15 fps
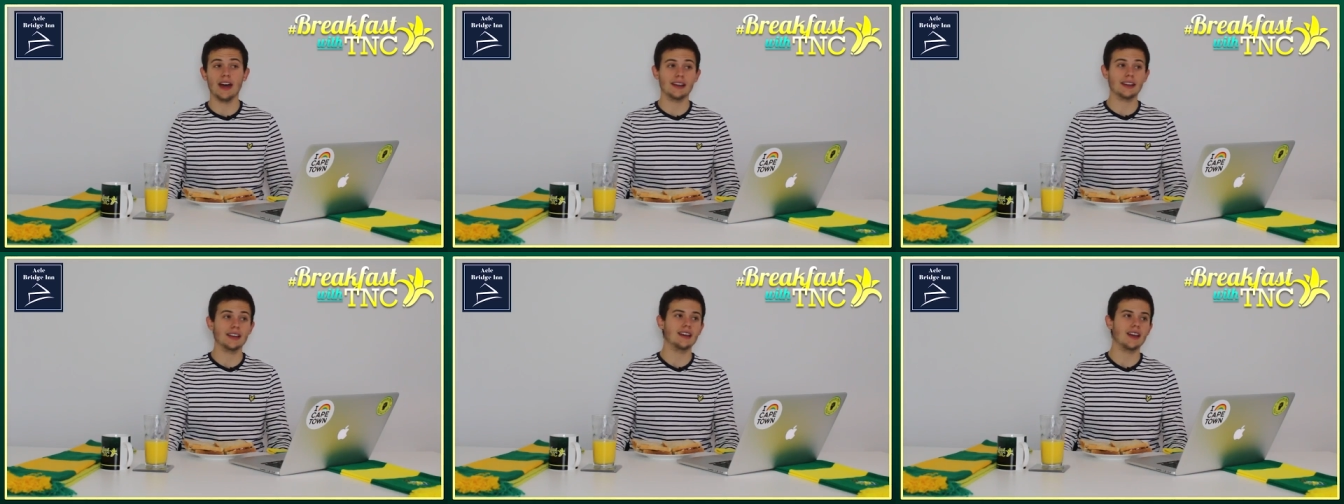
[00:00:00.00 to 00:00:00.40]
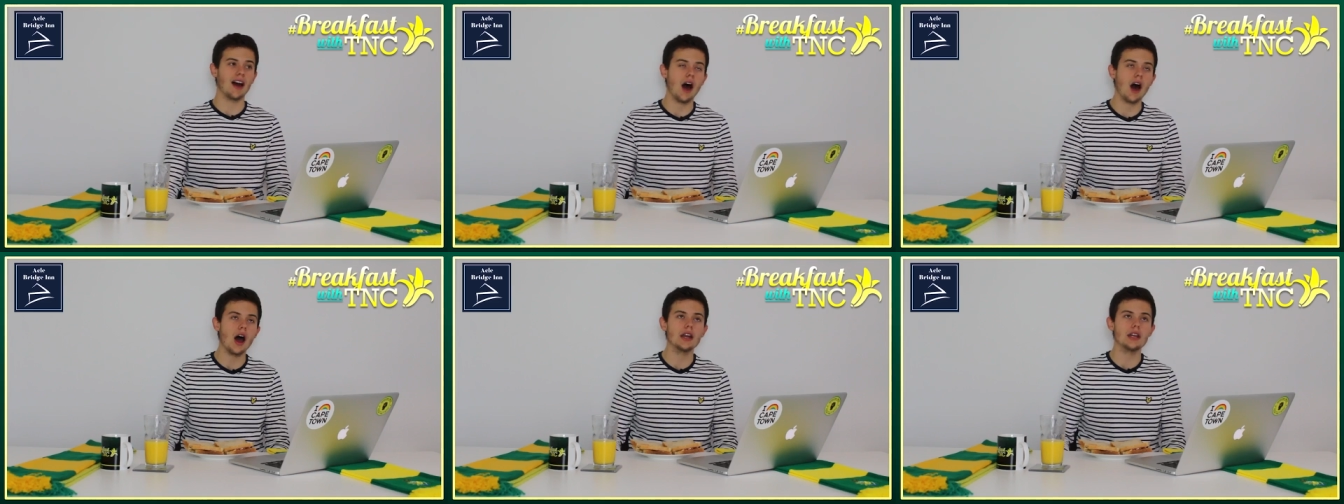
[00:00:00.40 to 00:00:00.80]
And I can
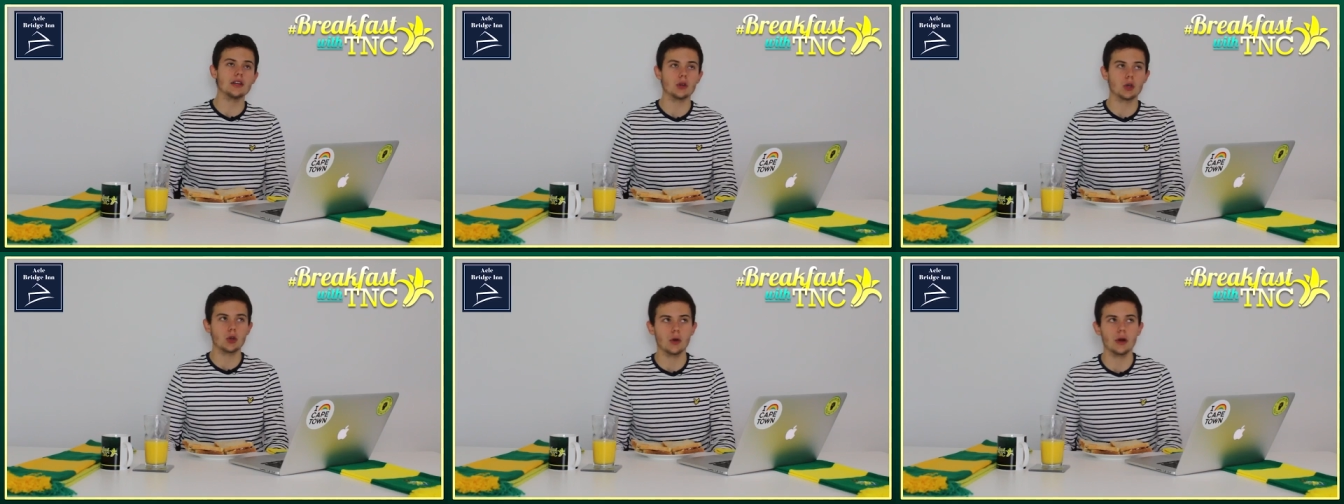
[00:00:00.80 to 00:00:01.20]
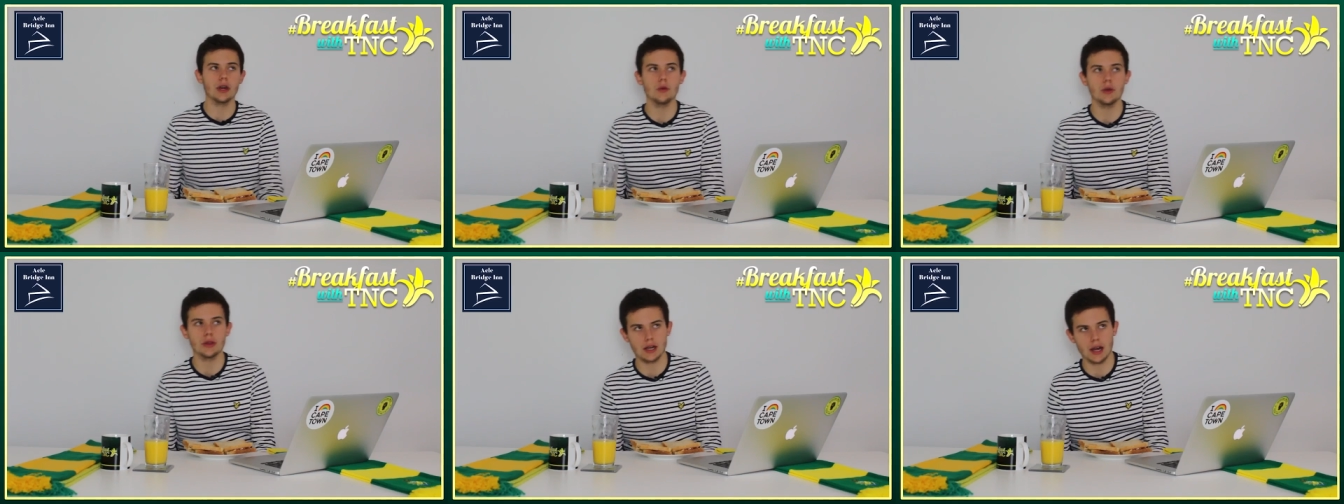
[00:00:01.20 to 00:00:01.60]
kind of
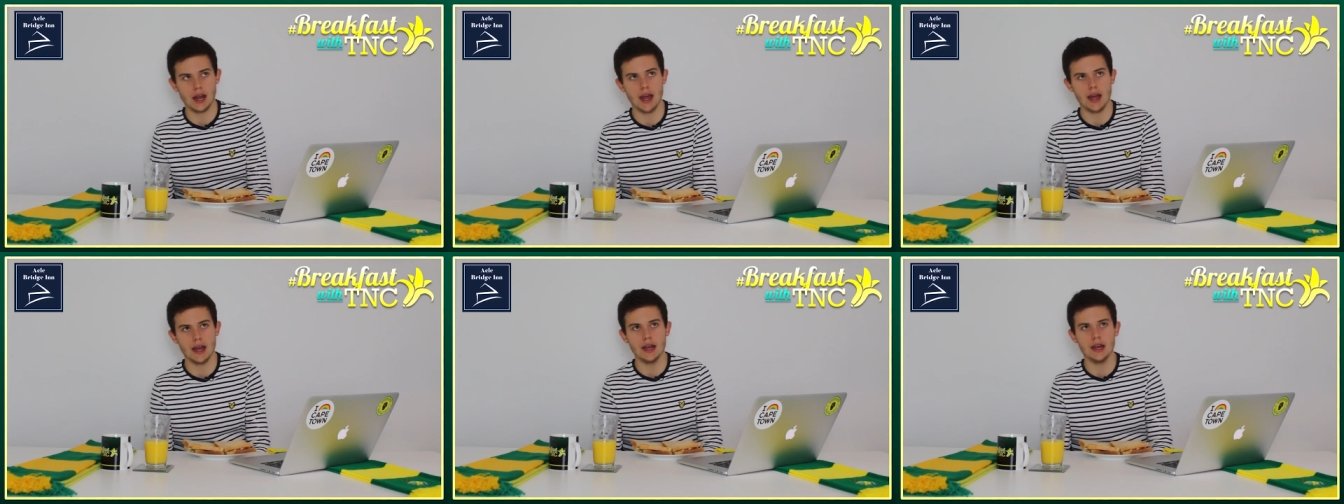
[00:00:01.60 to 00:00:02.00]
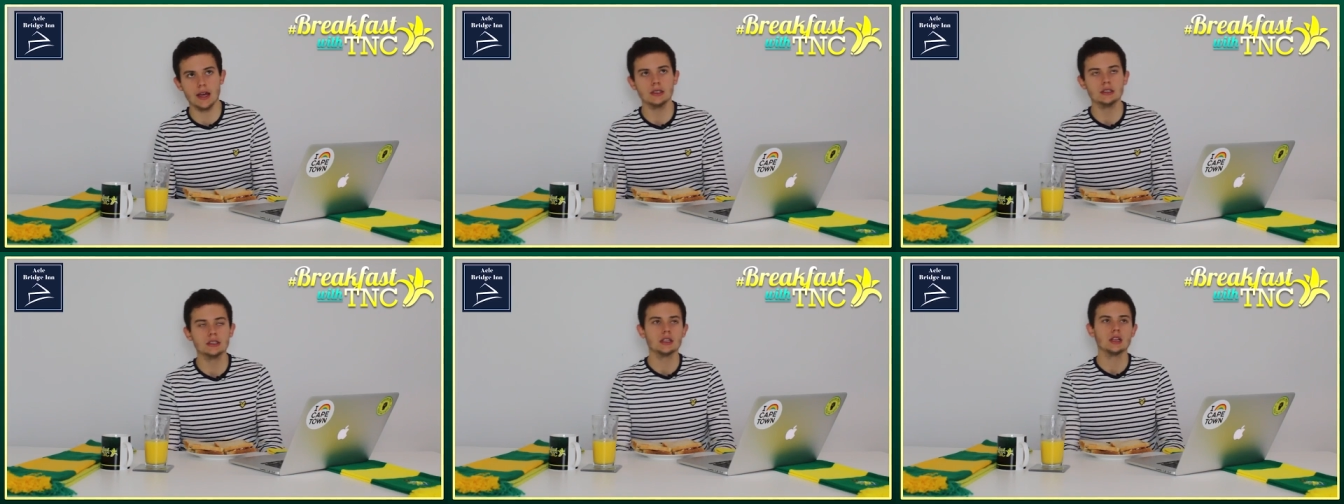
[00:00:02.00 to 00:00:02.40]
agree with Claire
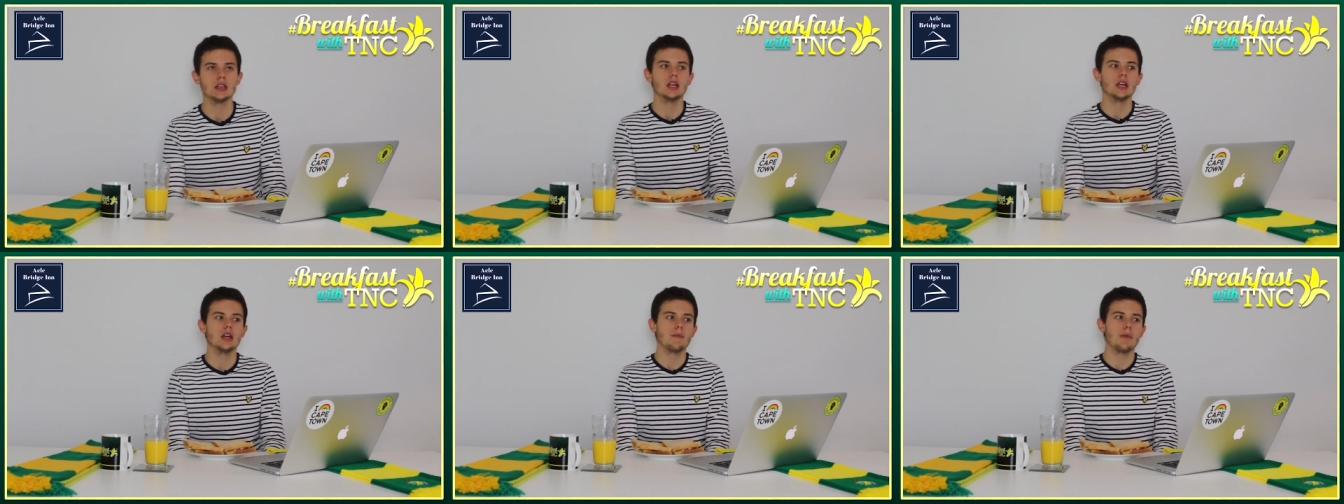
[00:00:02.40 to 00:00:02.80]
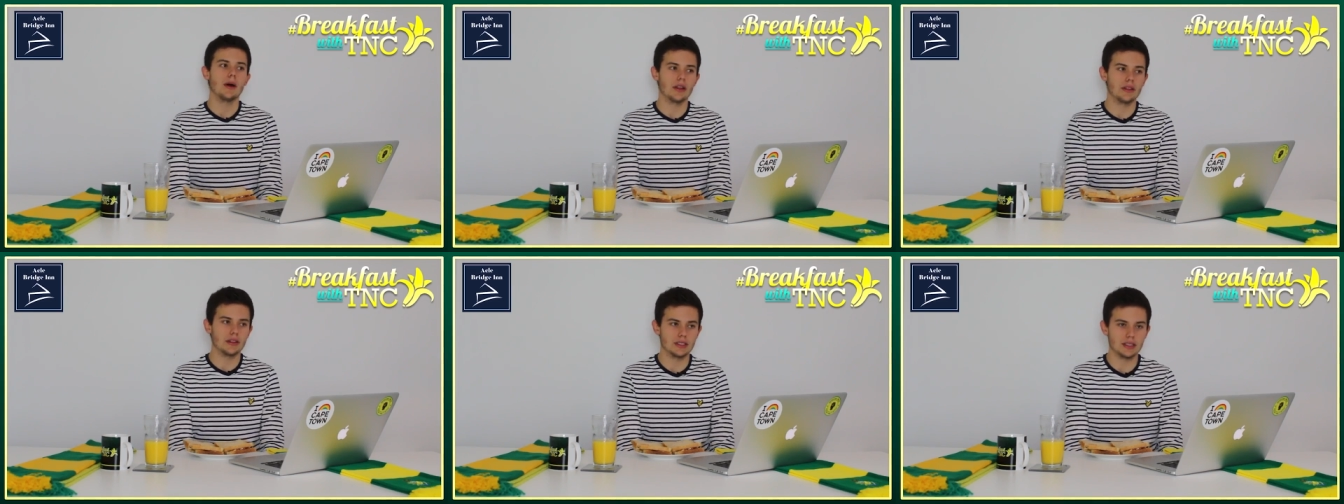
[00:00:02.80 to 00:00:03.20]
here,
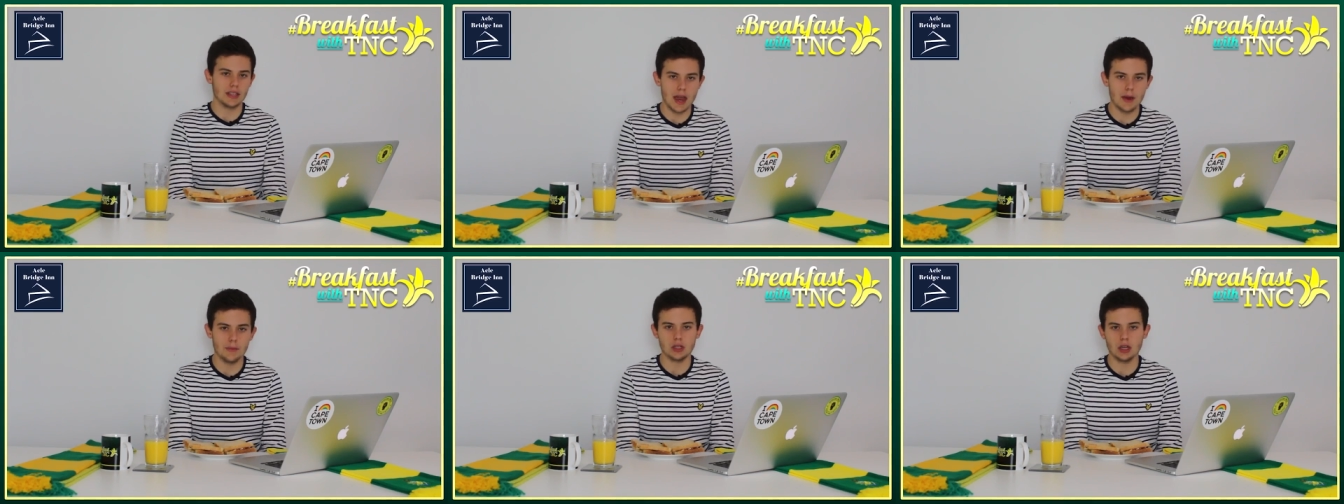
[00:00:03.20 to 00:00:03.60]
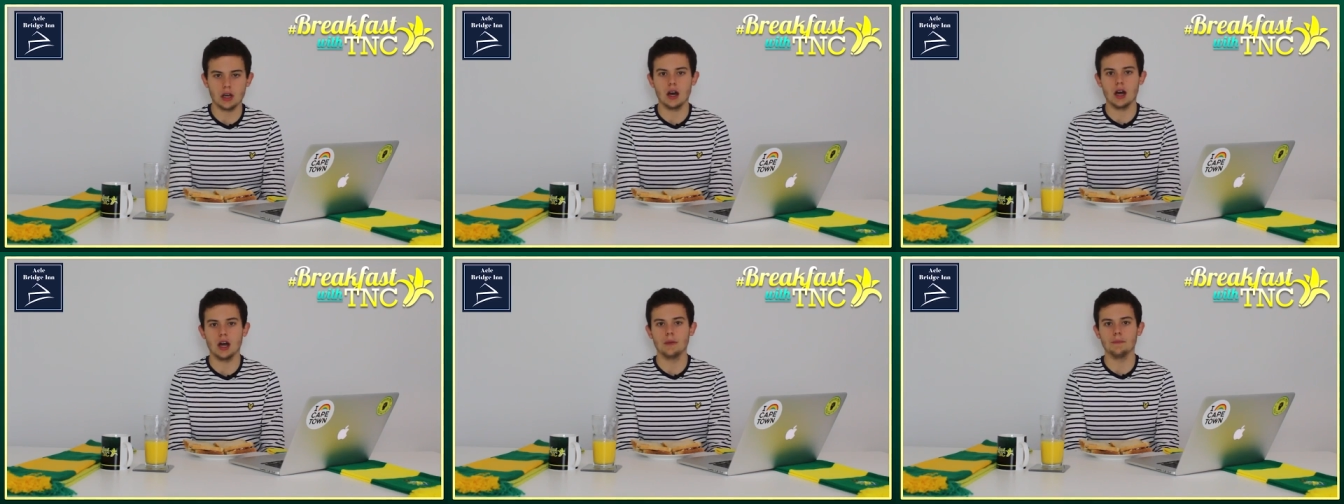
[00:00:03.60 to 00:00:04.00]
but at the same
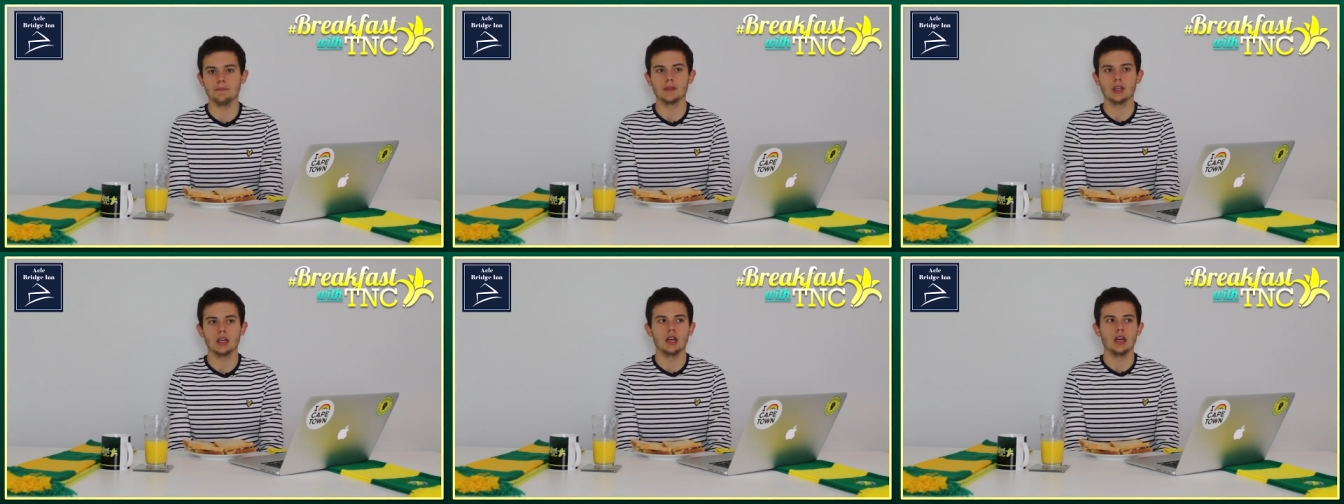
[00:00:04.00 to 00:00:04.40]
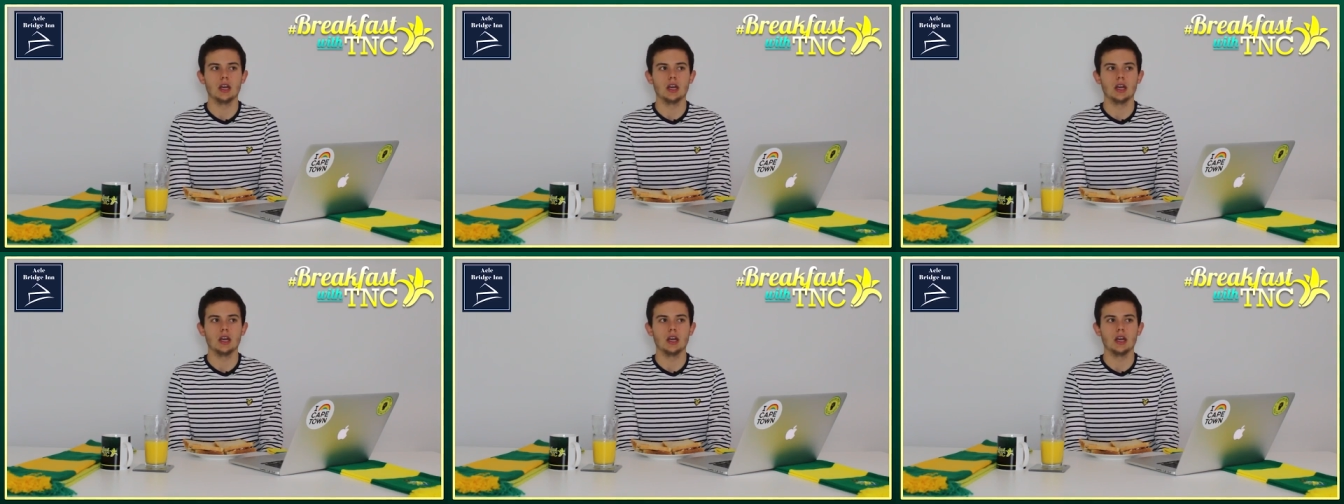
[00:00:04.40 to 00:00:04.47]
time,